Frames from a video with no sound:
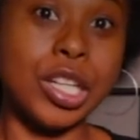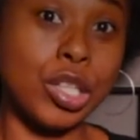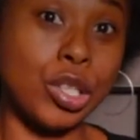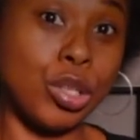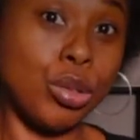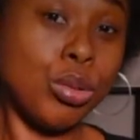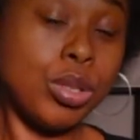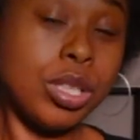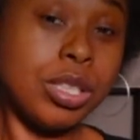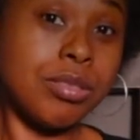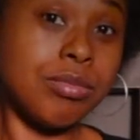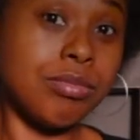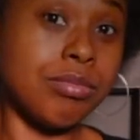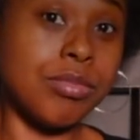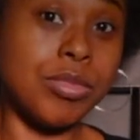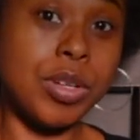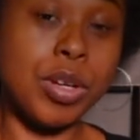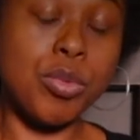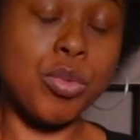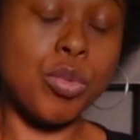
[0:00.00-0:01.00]
you could
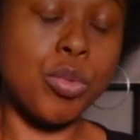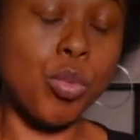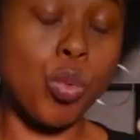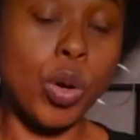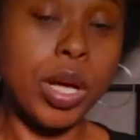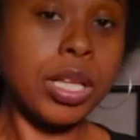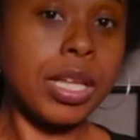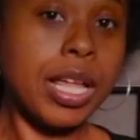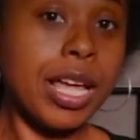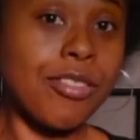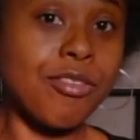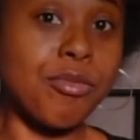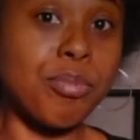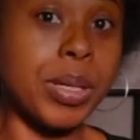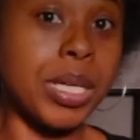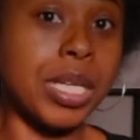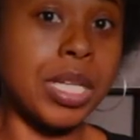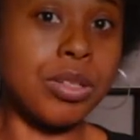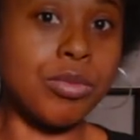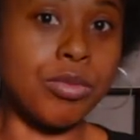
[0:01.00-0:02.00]
well have
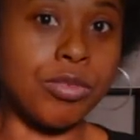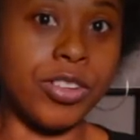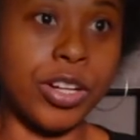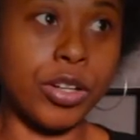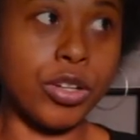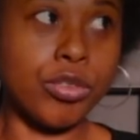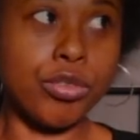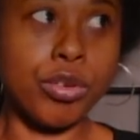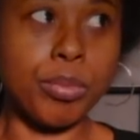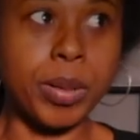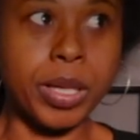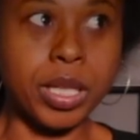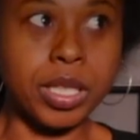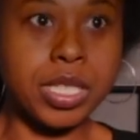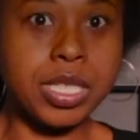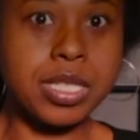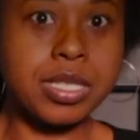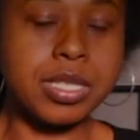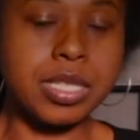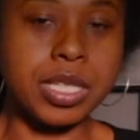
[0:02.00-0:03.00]
been very
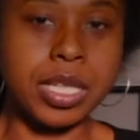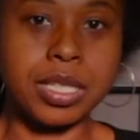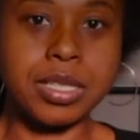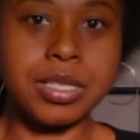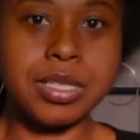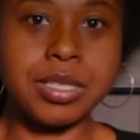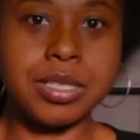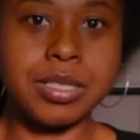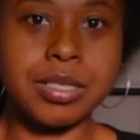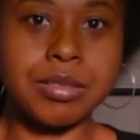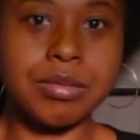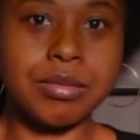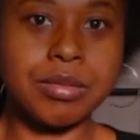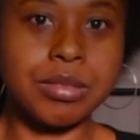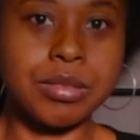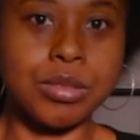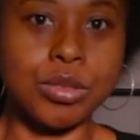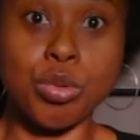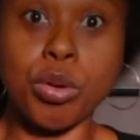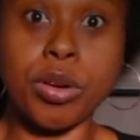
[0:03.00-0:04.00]
rebellious against
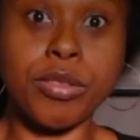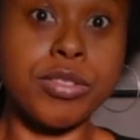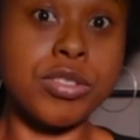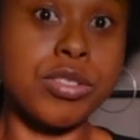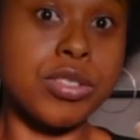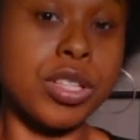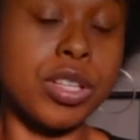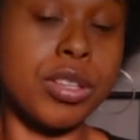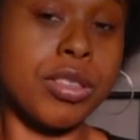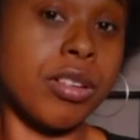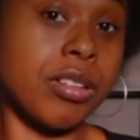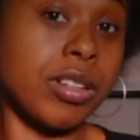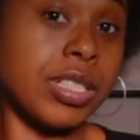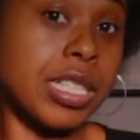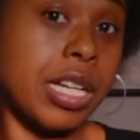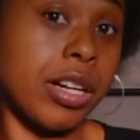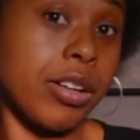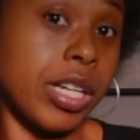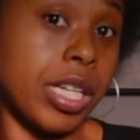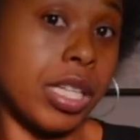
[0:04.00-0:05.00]
whoever's the
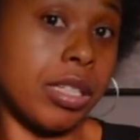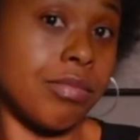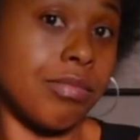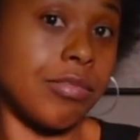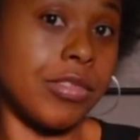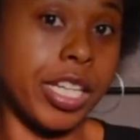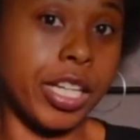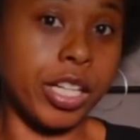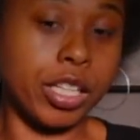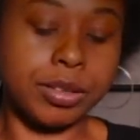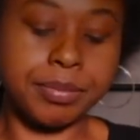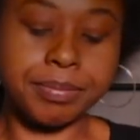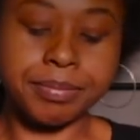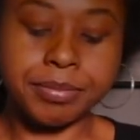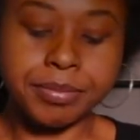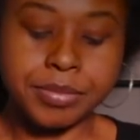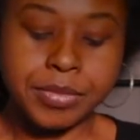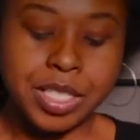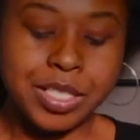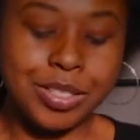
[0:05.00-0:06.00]
authoritarian there.
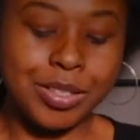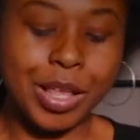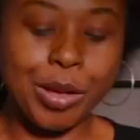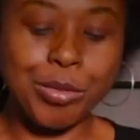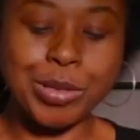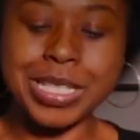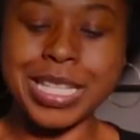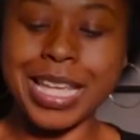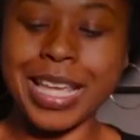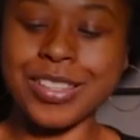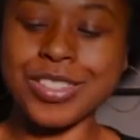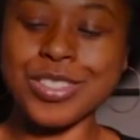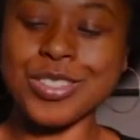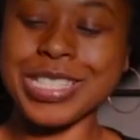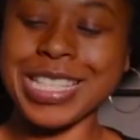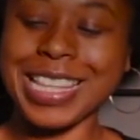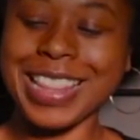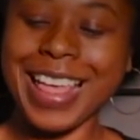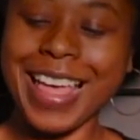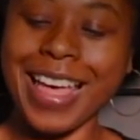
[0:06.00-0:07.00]
So that was the answer
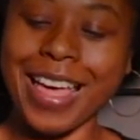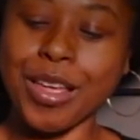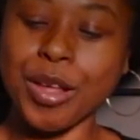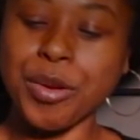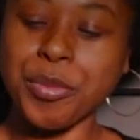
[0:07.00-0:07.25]
to that.